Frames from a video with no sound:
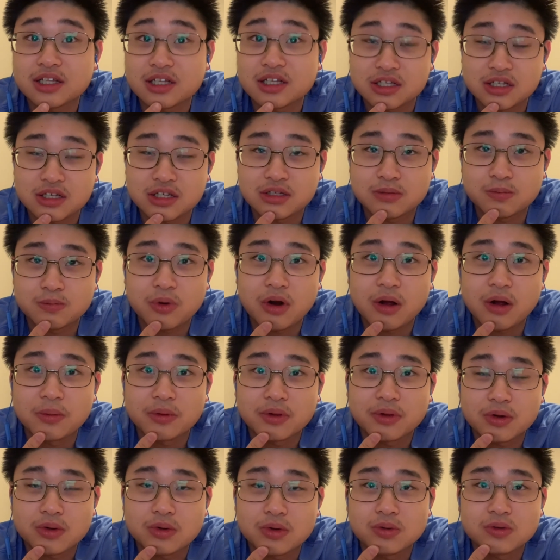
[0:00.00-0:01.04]
this is probably
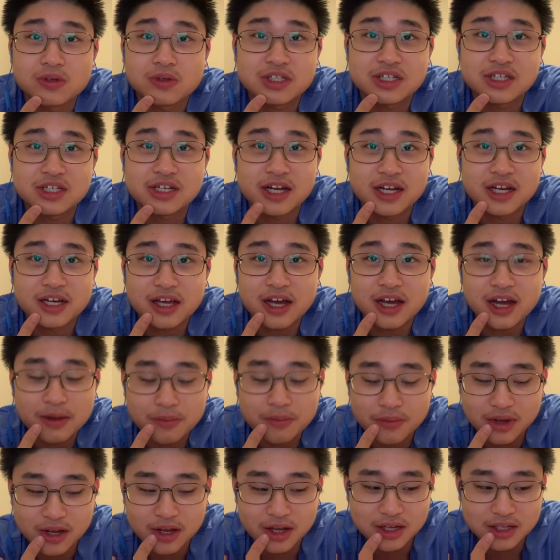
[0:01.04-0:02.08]
the coolest stand yet,
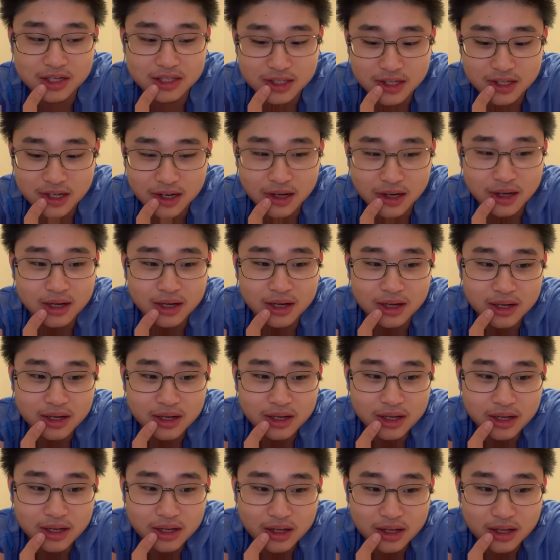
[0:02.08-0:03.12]
because
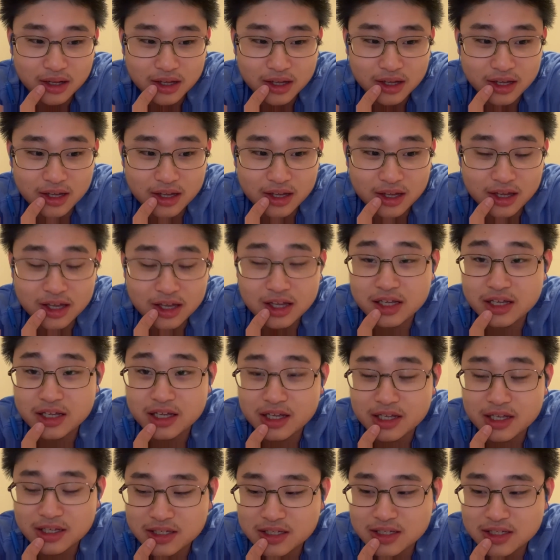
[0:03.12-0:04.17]

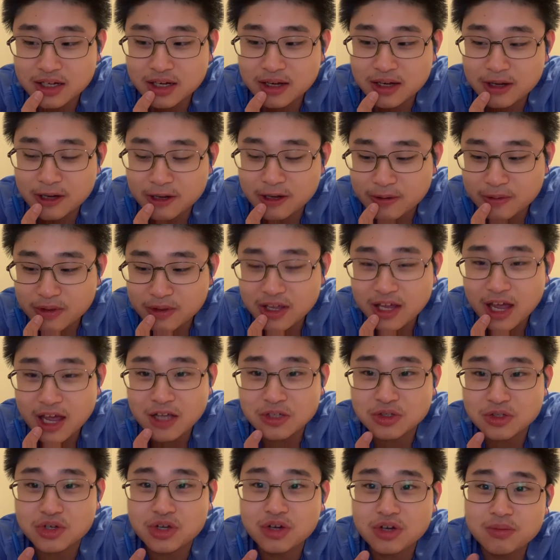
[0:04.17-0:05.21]
he
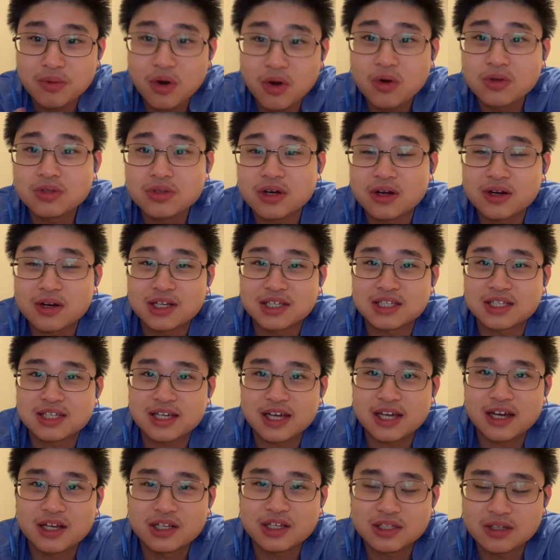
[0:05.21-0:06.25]
has two modes on his
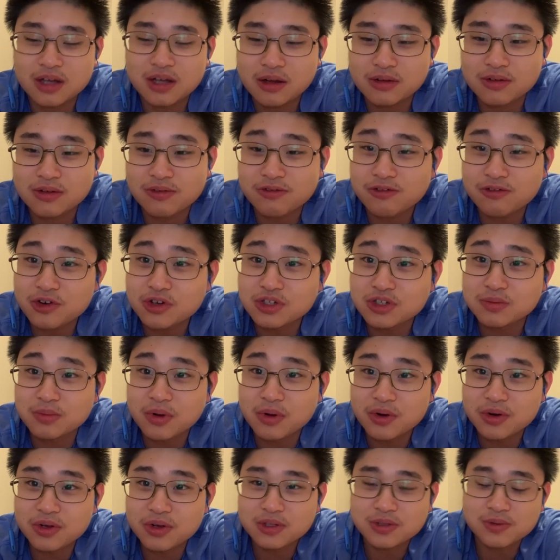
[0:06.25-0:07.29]
skins. The first
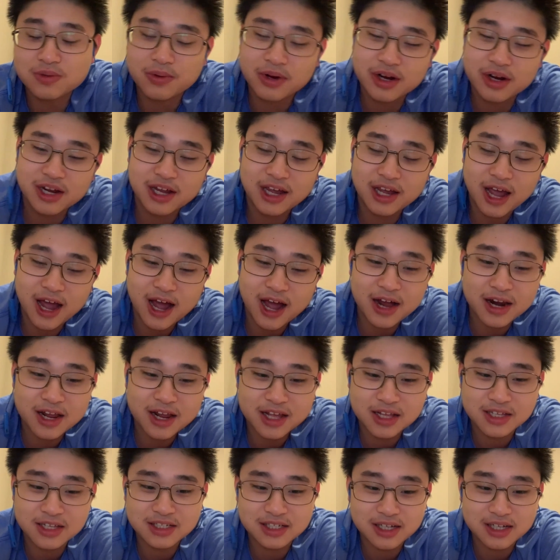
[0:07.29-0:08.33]
mode is where he had
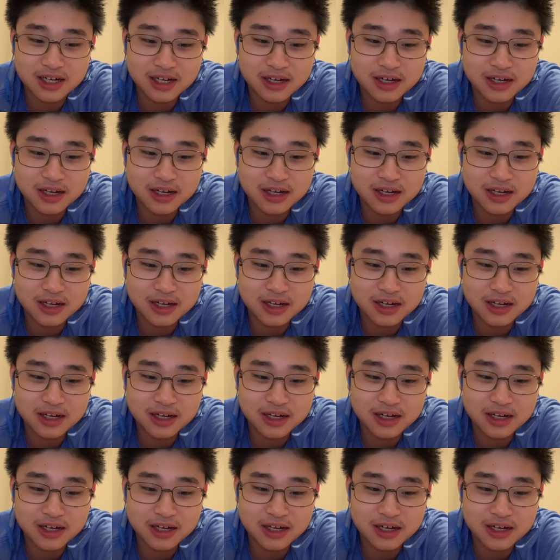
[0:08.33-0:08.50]
his